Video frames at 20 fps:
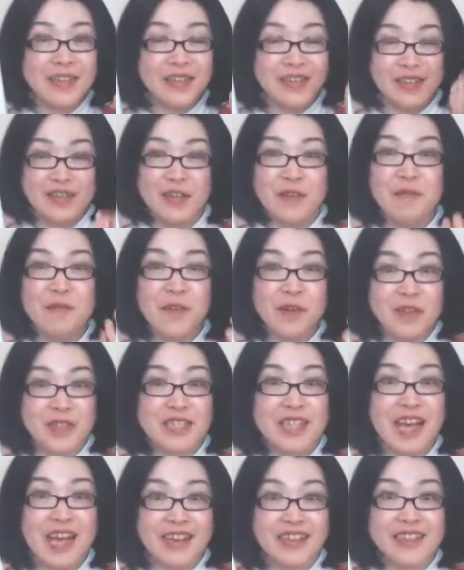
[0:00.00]

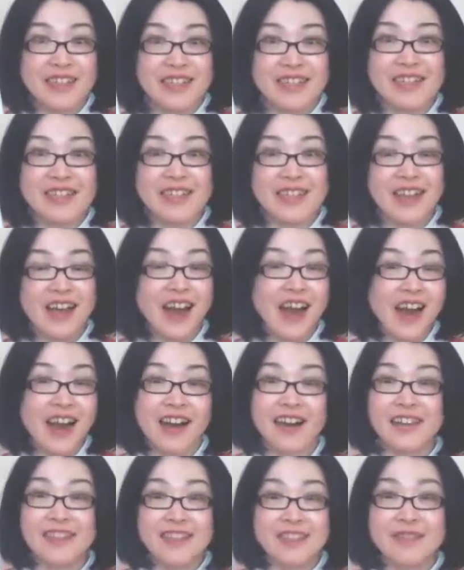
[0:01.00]
voice actors
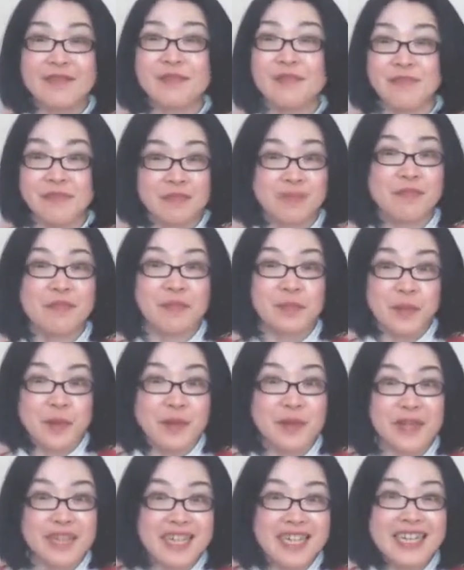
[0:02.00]
are
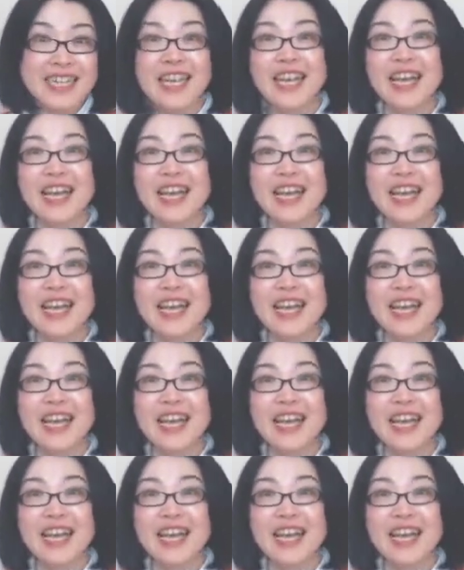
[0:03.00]
purely